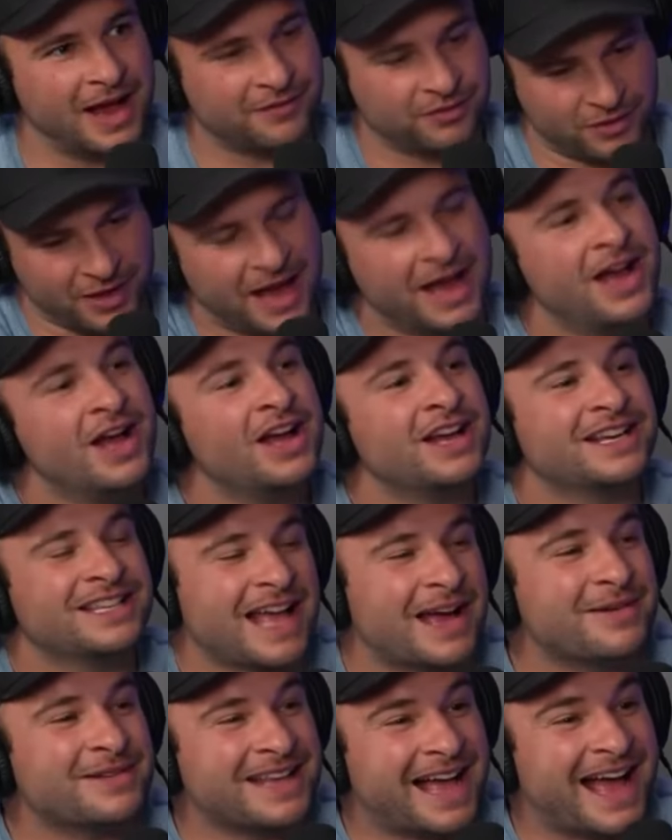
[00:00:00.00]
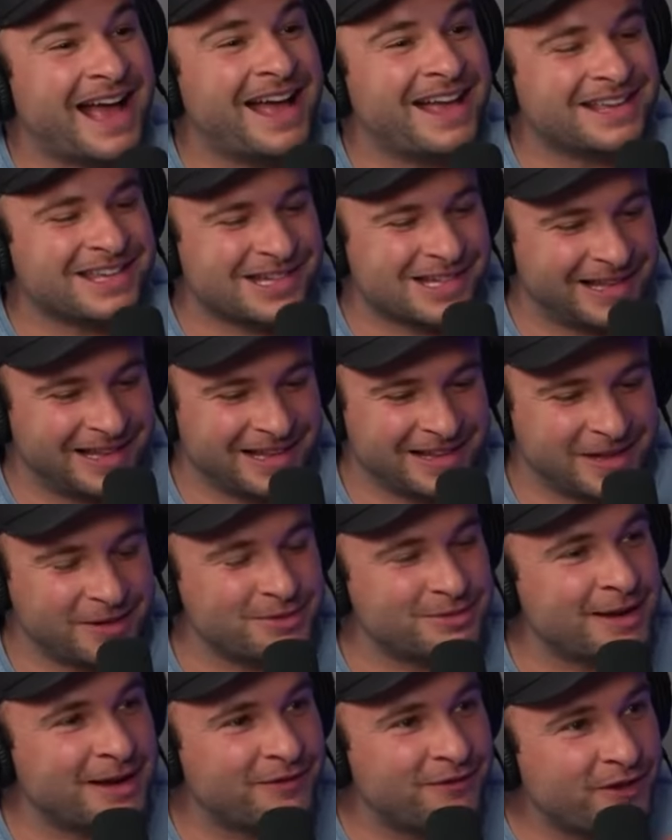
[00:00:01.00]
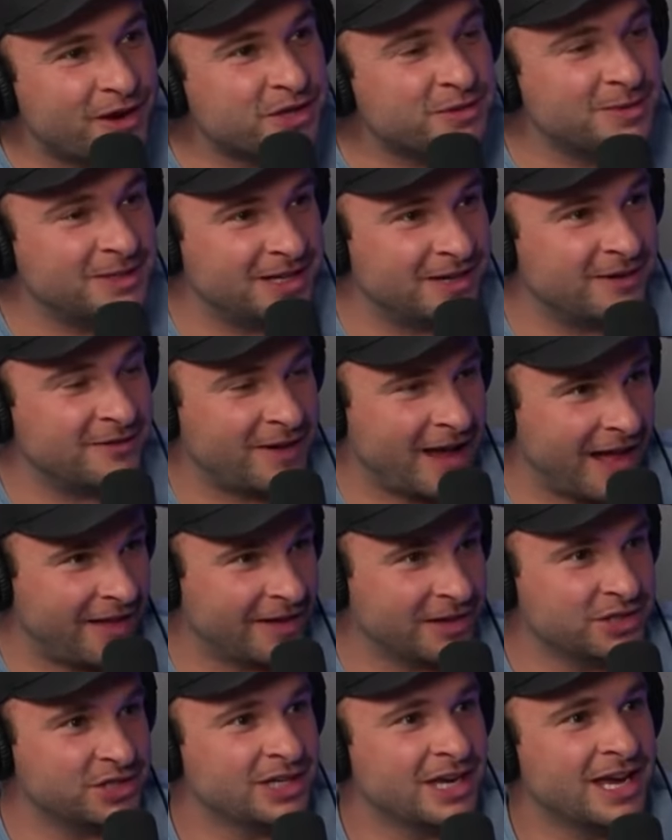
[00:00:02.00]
after that, because I actually that was my freshman year of college.